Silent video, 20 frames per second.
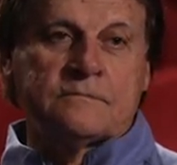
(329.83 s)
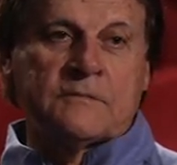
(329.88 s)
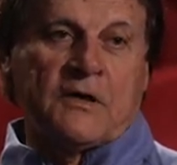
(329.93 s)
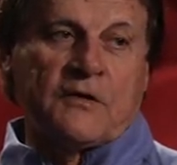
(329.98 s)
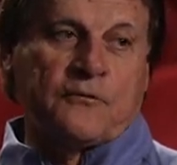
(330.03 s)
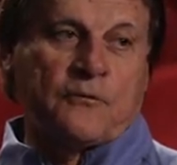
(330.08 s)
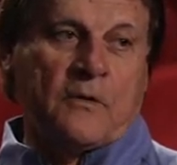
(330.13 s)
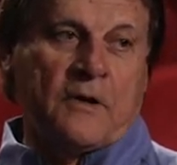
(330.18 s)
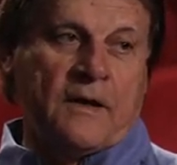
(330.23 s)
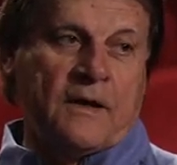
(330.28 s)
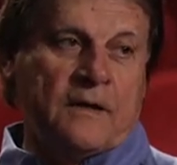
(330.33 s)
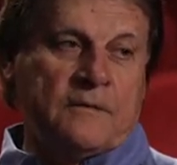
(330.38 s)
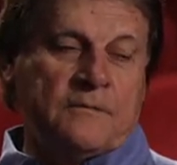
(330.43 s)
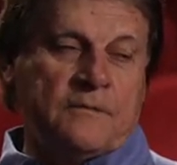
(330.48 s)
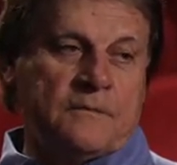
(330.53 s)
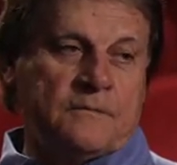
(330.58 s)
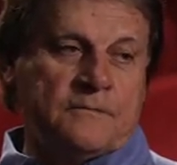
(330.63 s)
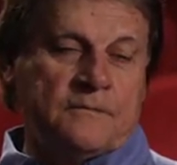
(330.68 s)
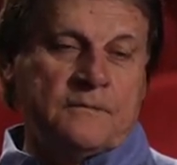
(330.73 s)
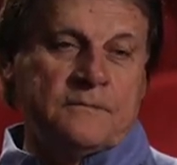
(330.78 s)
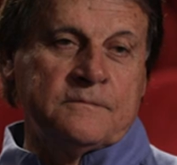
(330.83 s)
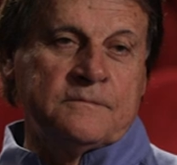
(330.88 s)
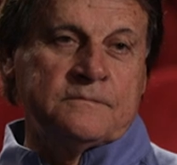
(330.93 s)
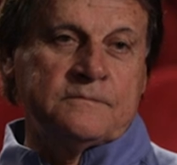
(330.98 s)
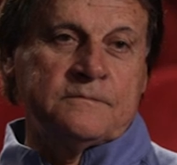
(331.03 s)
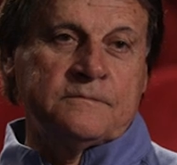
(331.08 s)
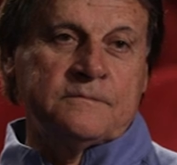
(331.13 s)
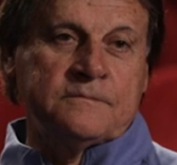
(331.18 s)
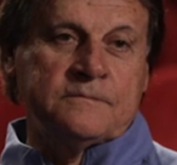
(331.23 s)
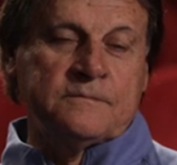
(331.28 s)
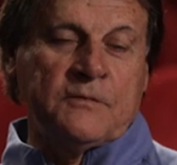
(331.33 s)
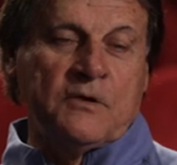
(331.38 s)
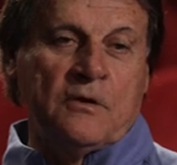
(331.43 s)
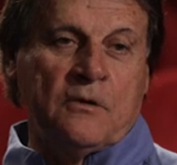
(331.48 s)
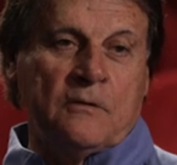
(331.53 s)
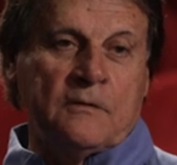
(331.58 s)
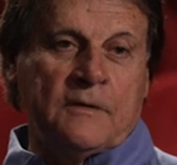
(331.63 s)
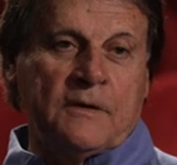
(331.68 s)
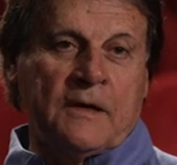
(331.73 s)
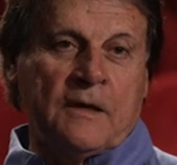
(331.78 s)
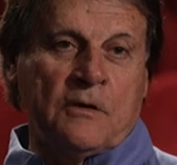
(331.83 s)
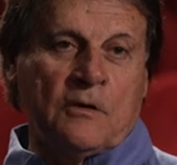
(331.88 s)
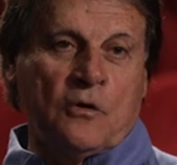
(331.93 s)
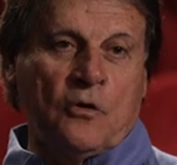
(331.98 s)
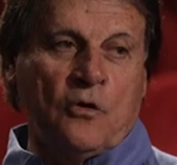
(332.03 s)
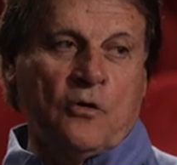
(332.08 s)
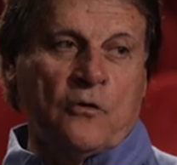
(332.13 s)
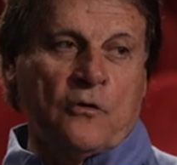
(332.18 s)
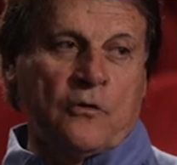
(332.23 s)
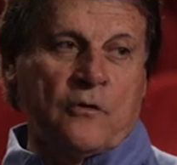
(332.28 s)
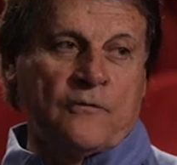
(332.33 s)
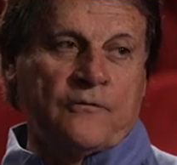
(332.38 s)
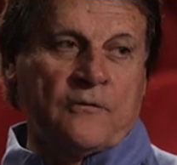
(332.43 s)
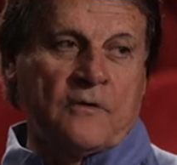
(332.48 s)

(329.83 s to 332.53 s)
that's why I'll owe her